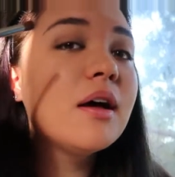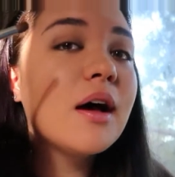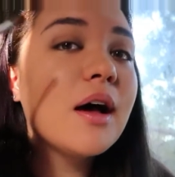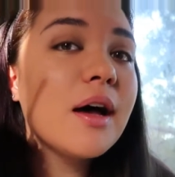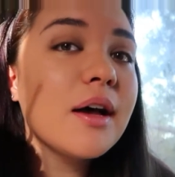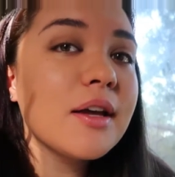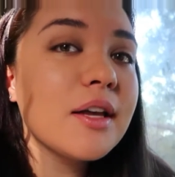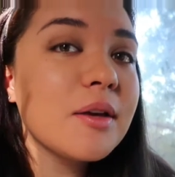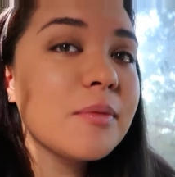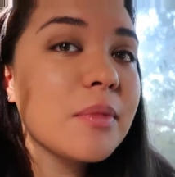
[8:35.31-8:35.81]

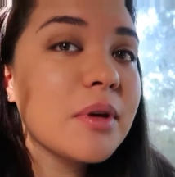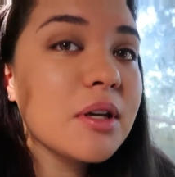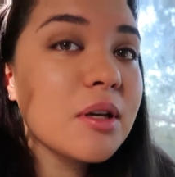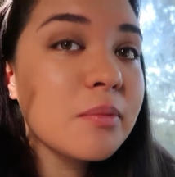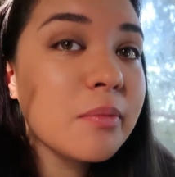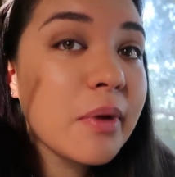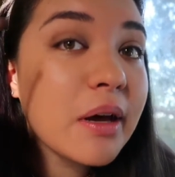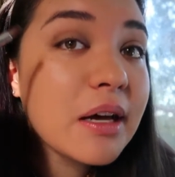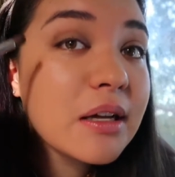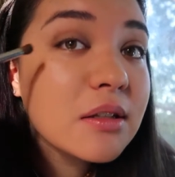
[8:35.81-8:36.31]
I keep
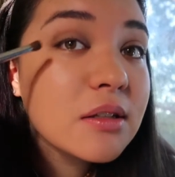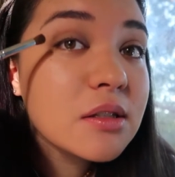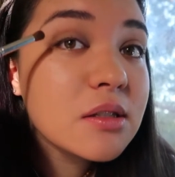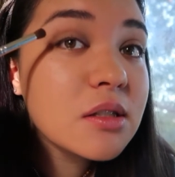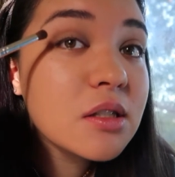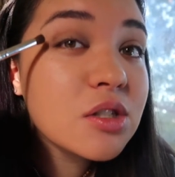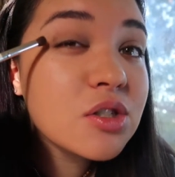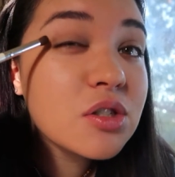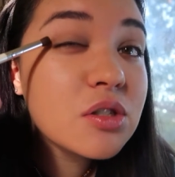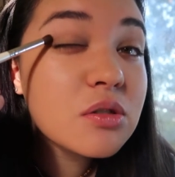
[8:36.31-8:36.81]
making bad
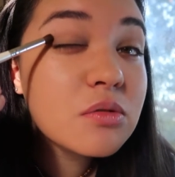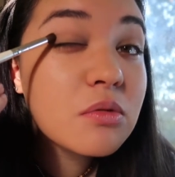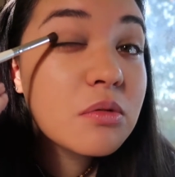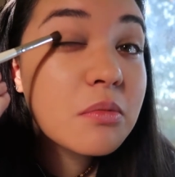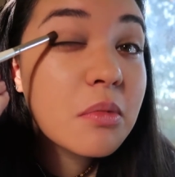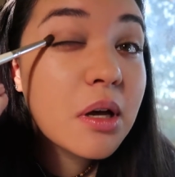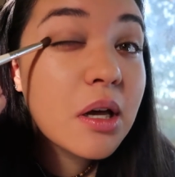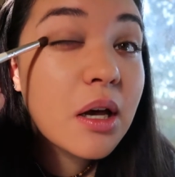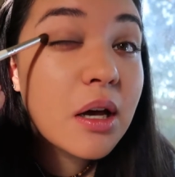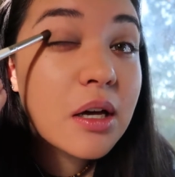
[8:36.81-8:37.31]
decisions with
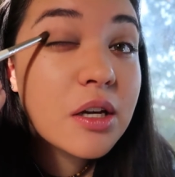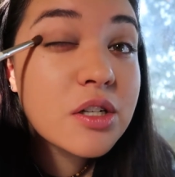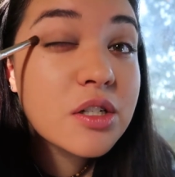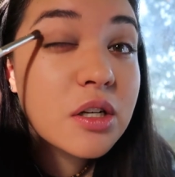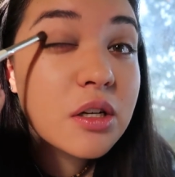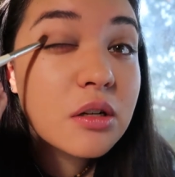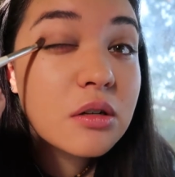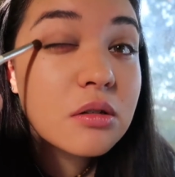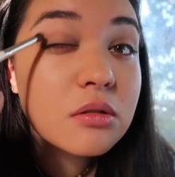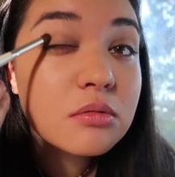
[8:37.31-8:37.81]
my
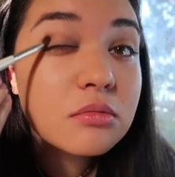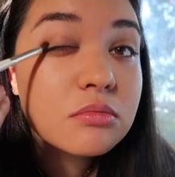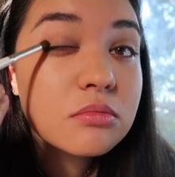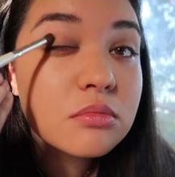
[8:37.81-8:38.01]
eyeshadow,